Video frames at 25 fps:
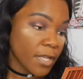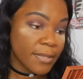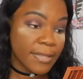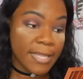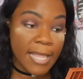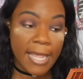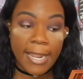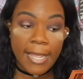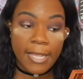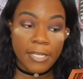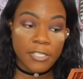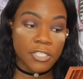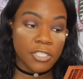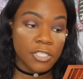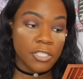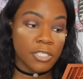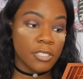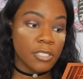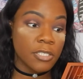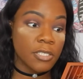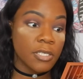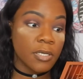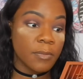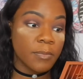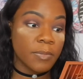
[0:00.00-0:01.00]
That
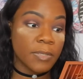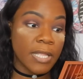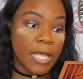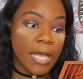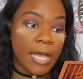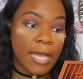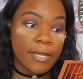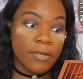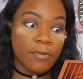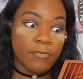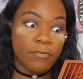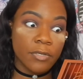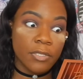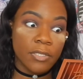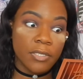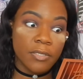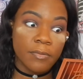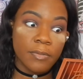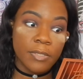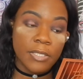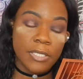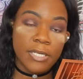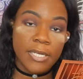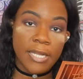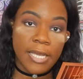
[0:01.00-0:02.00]
actually applied
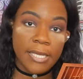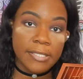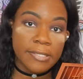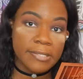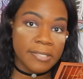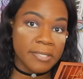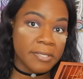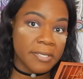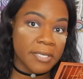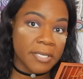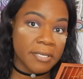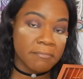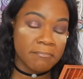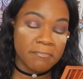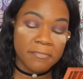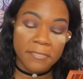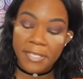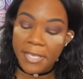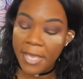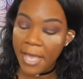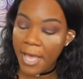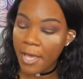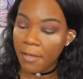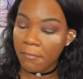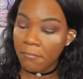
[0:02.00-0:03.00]
really, really nicely,
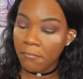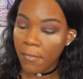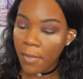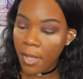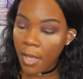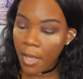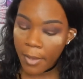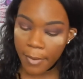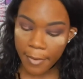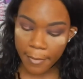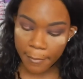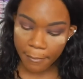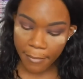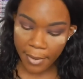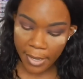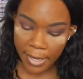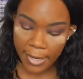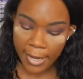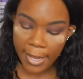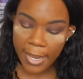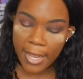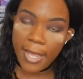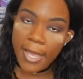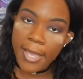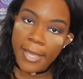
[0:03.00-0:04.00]
yeah.
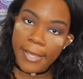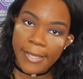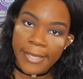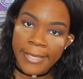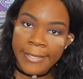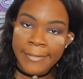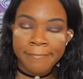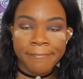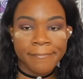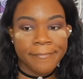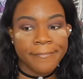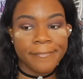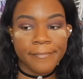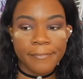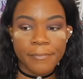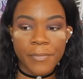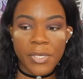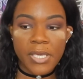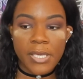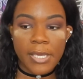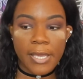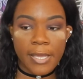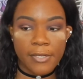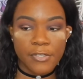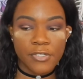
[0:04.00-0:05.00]
But I,
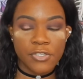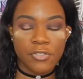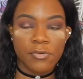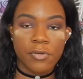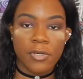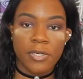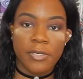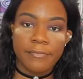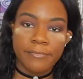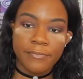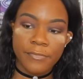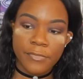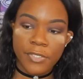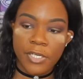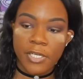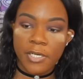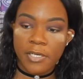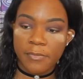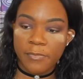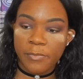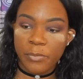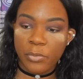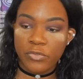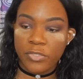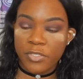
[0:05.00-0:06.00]
being extra,
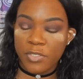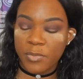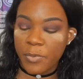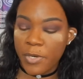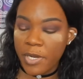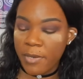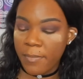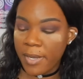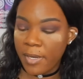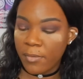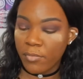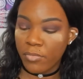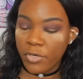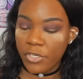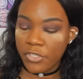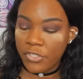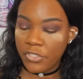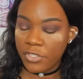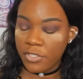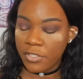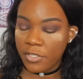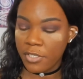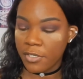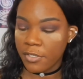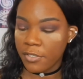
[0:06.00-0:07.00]
gonna spray my brush
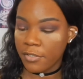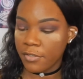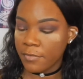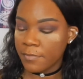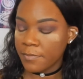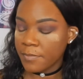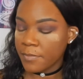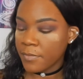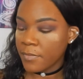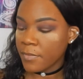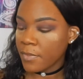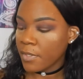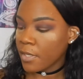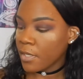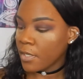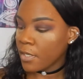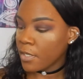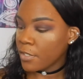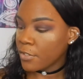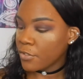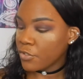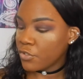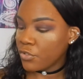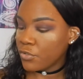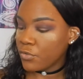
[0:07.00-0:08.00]
still
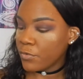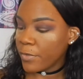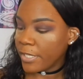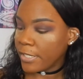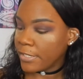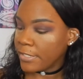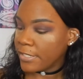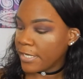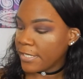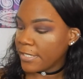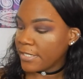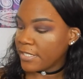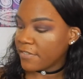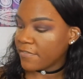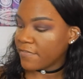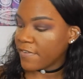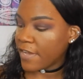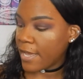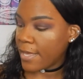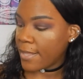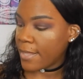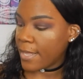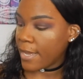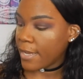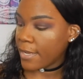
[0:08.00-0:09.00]
to
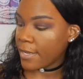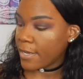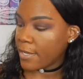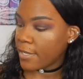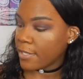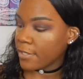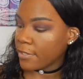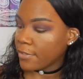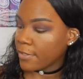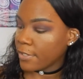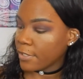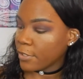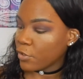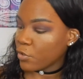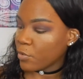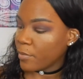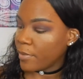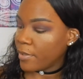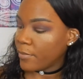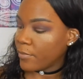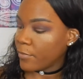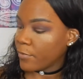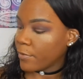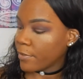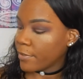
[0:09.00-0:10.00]
intensify that color a little
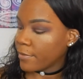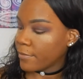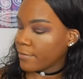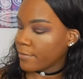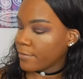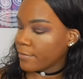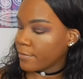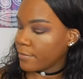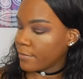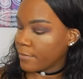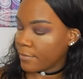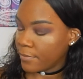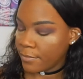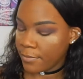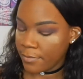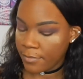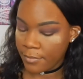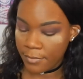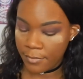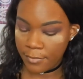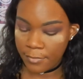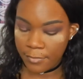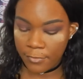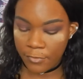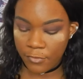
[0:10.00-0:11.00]
bit more.
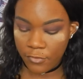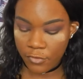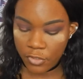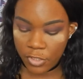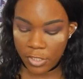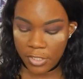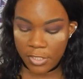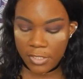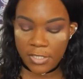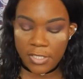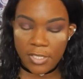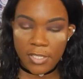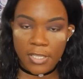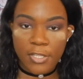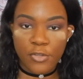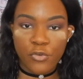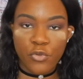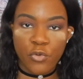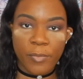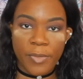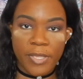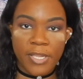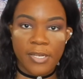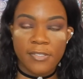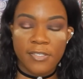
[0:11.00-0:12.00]
Just the
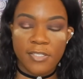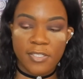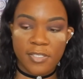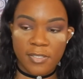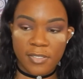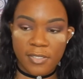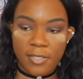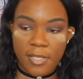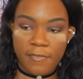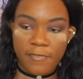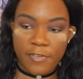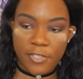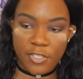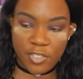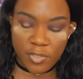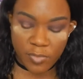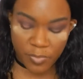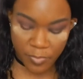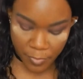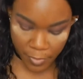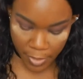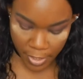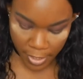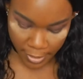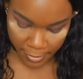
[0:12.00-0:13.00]
little bits of a
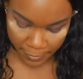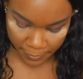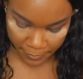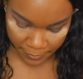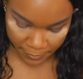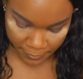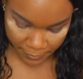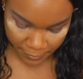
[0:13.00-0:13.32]
spray.